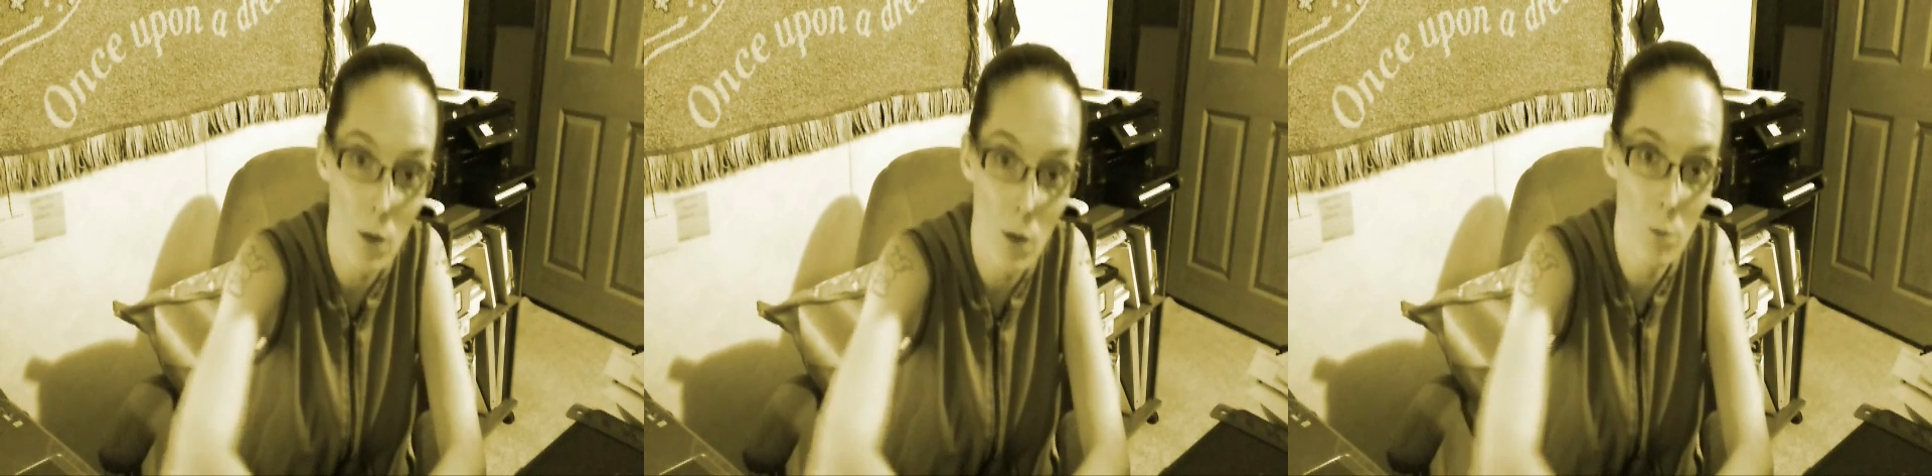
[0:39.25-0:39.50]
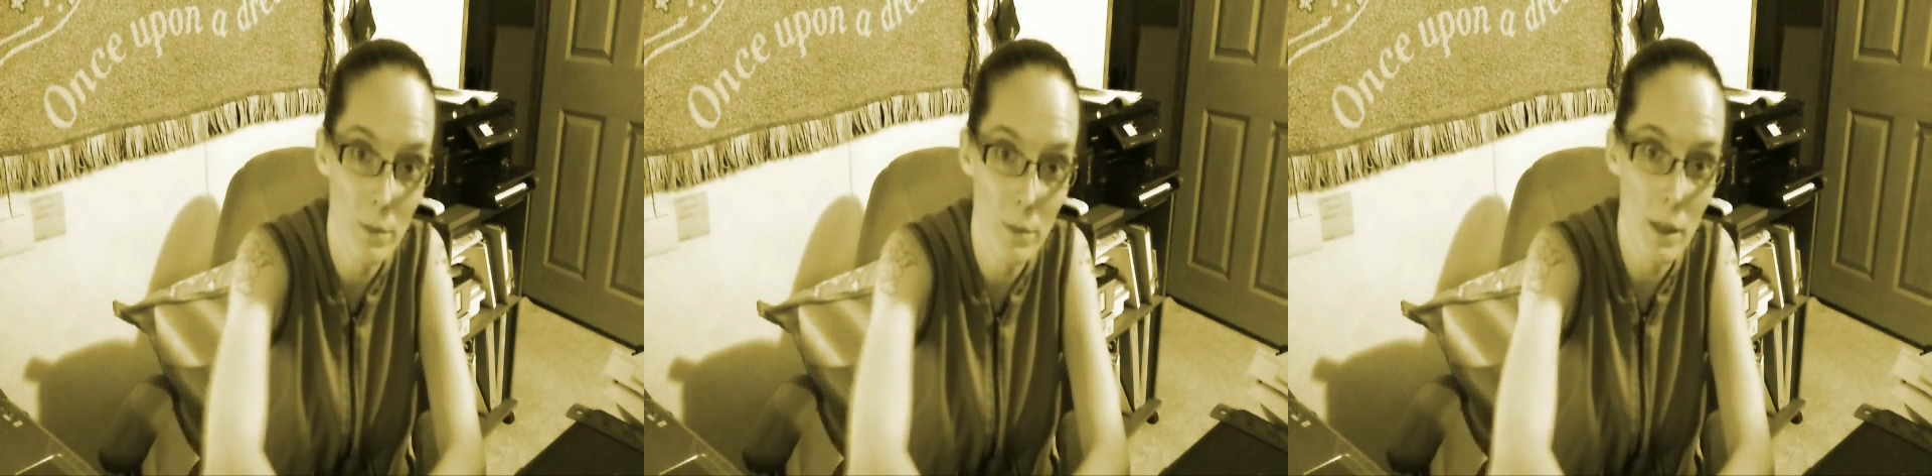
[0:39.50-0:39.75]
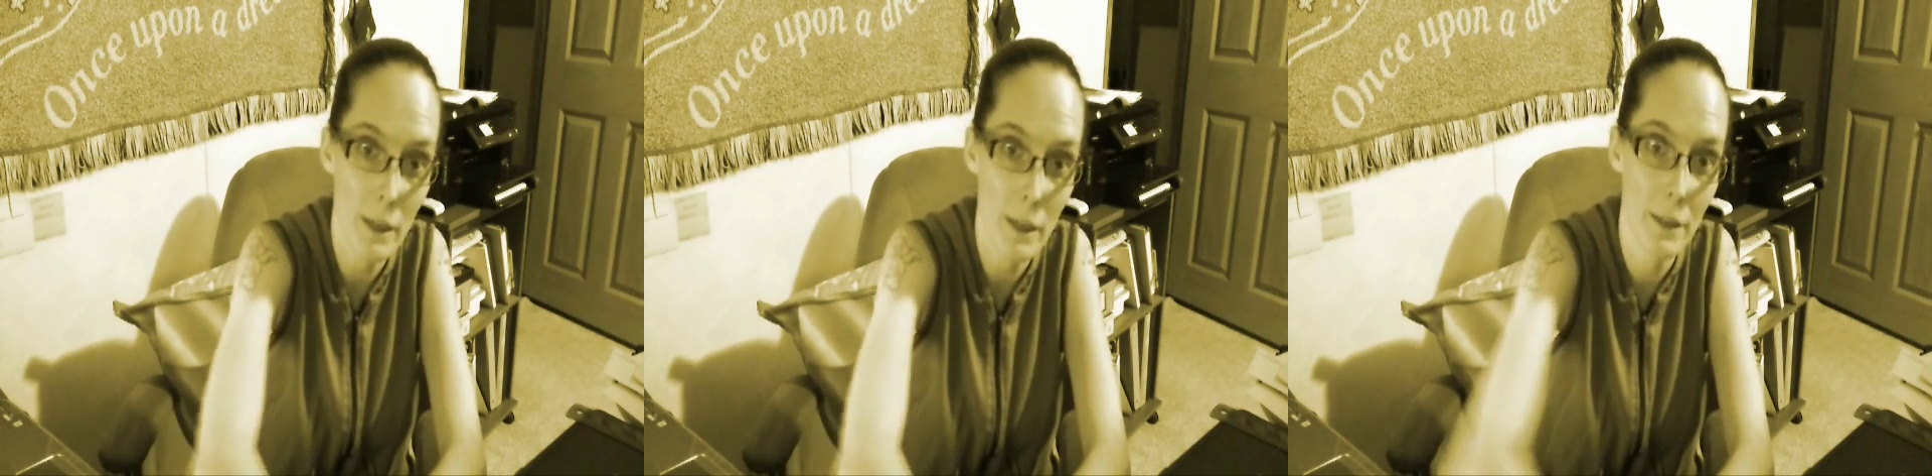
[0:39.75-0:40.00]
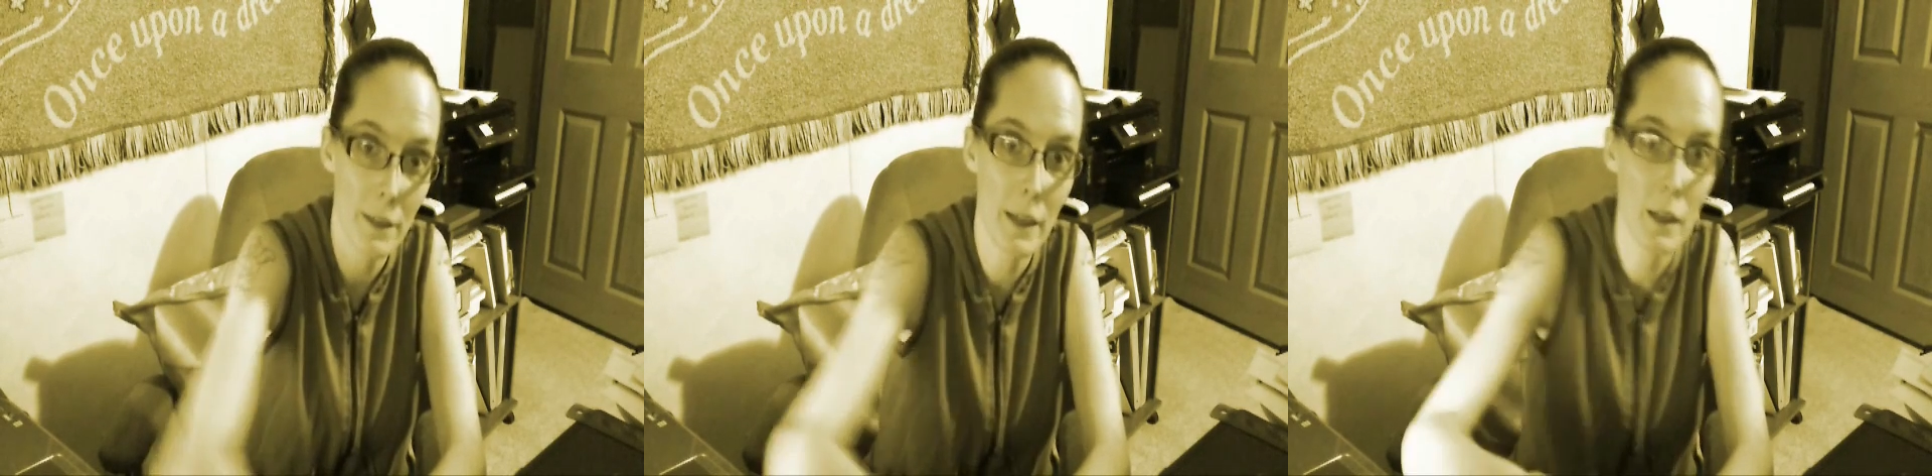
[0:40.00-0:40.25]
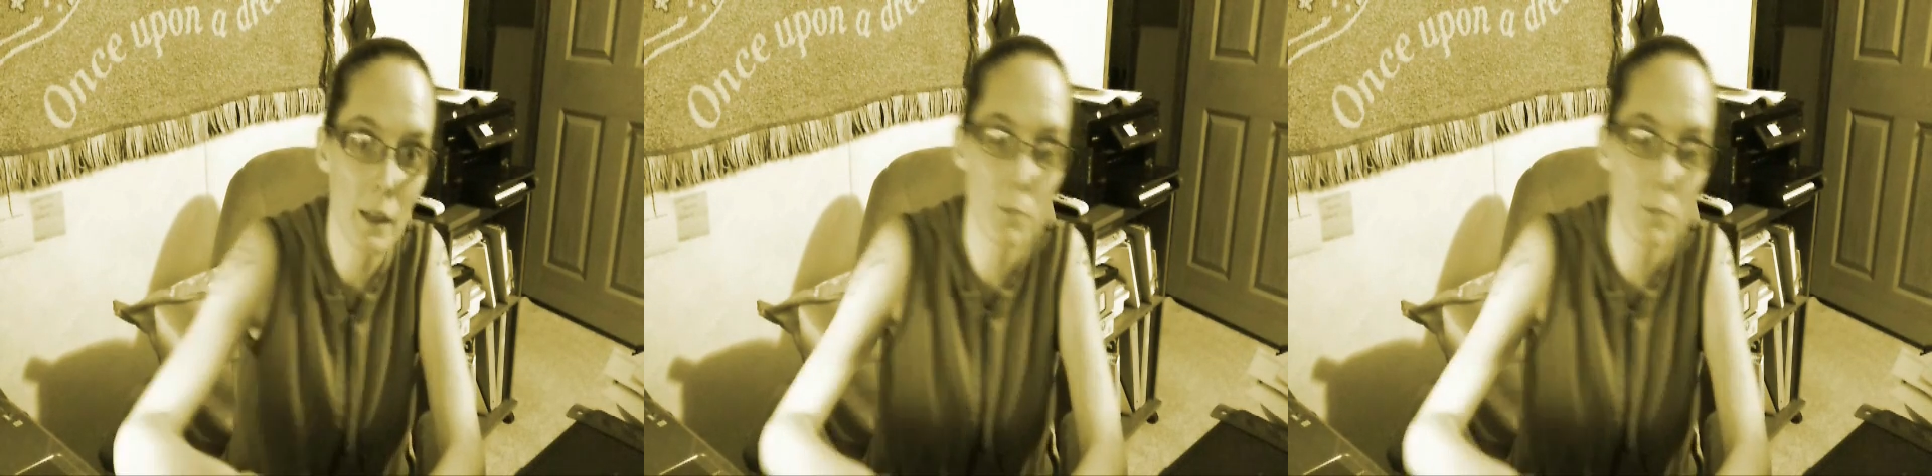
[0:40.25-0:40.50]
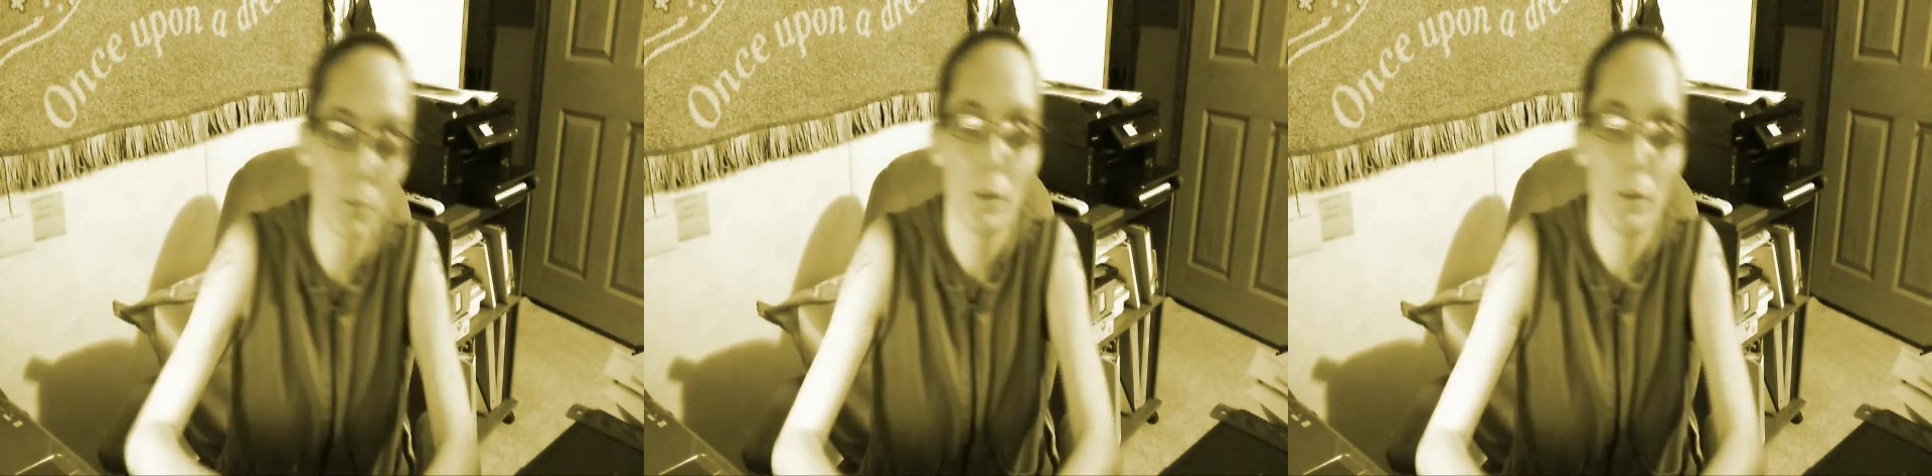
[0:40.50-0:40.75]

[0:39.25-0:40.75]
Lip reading: ohms on it, and they come